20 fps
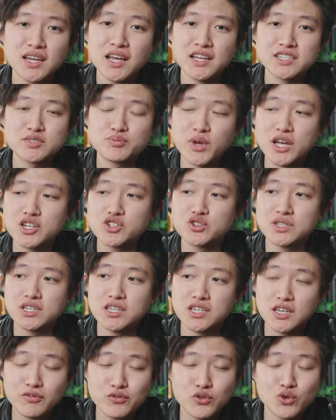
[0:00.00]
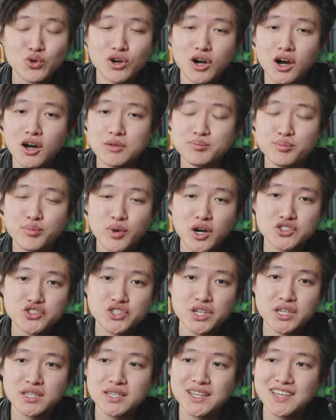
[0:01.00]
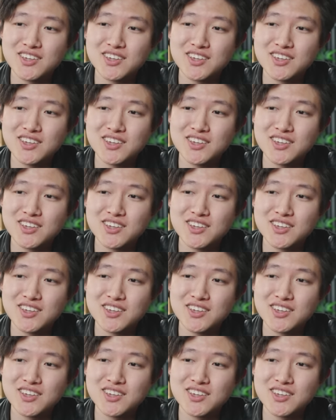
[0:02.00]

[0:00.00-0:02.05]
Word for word: especially if you're on budget.